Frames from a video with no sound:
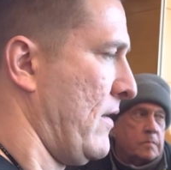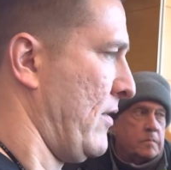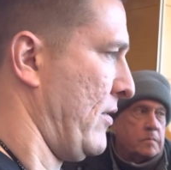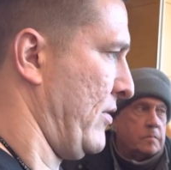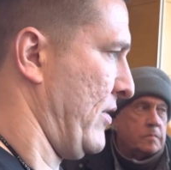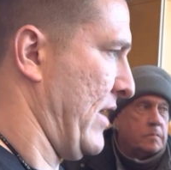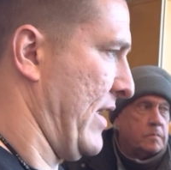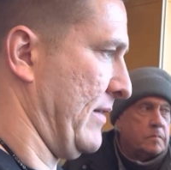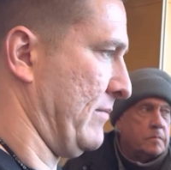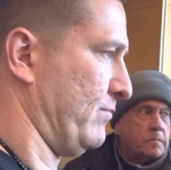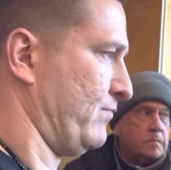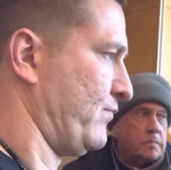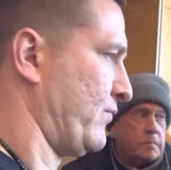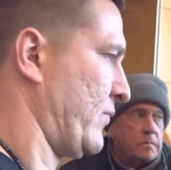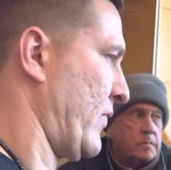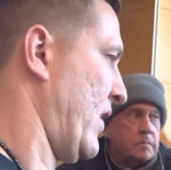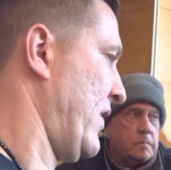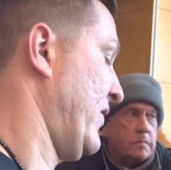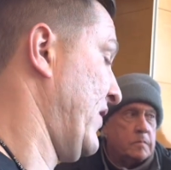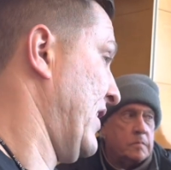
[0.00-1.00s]
that,
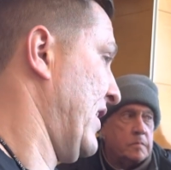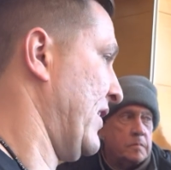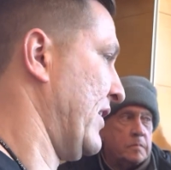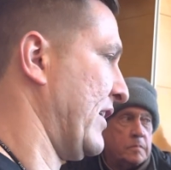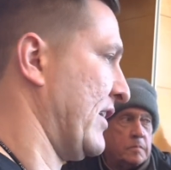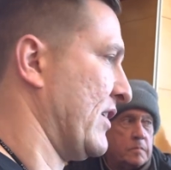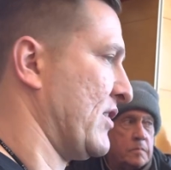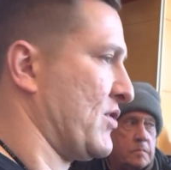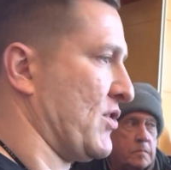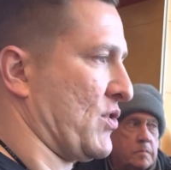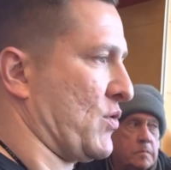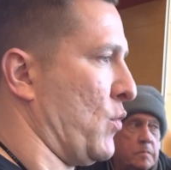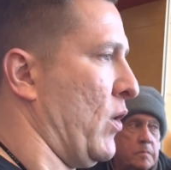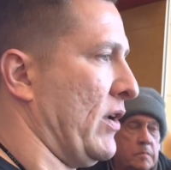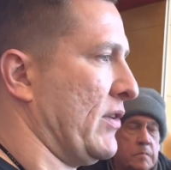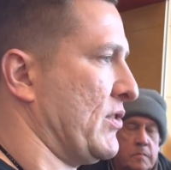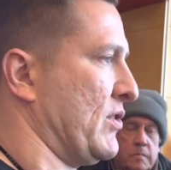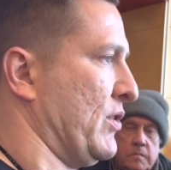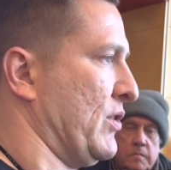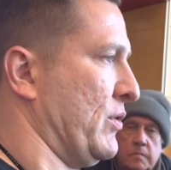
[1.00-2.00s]
and then I think it's just
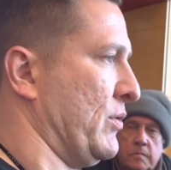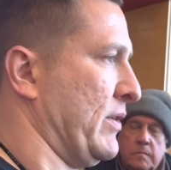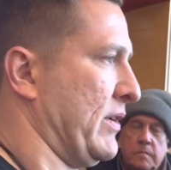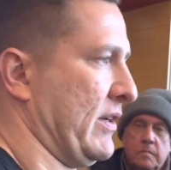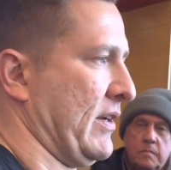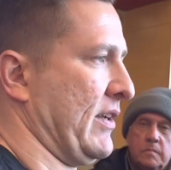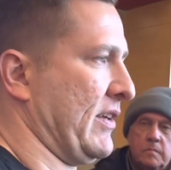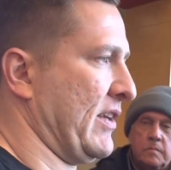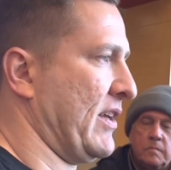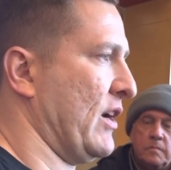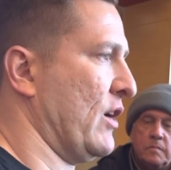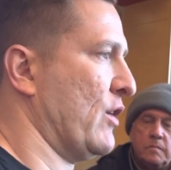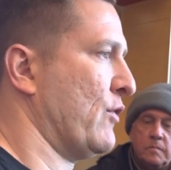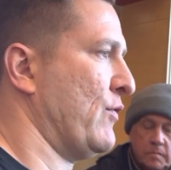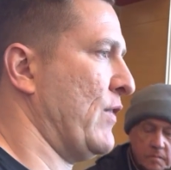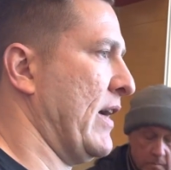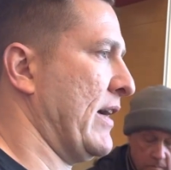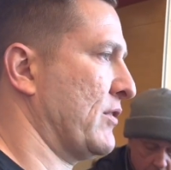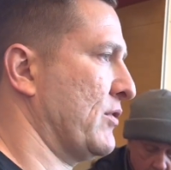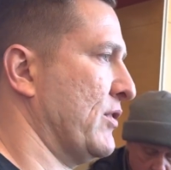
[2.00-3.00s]
want to and care
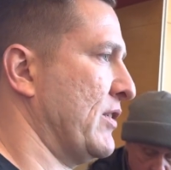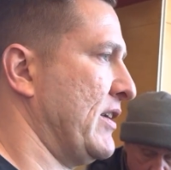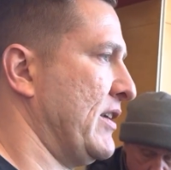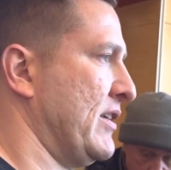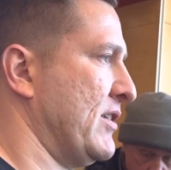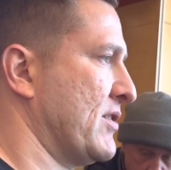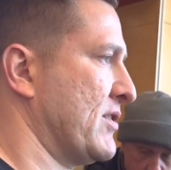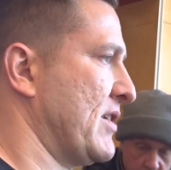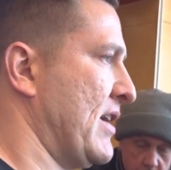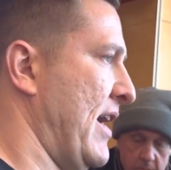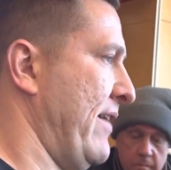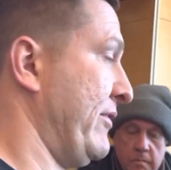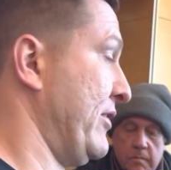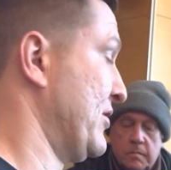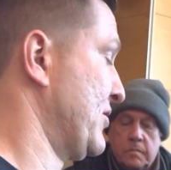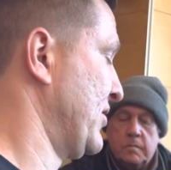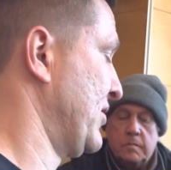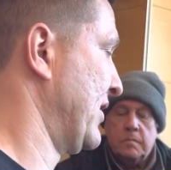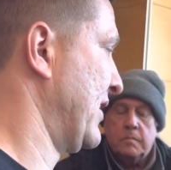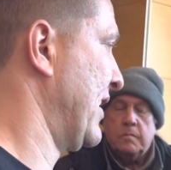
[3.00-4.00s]
factor, and he's
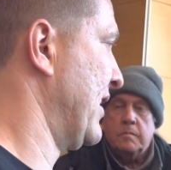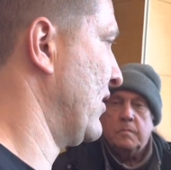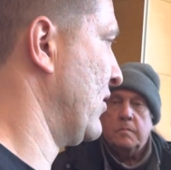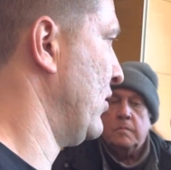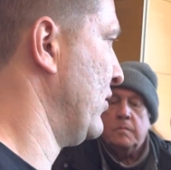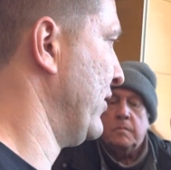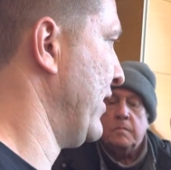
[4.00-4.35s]
obviously got all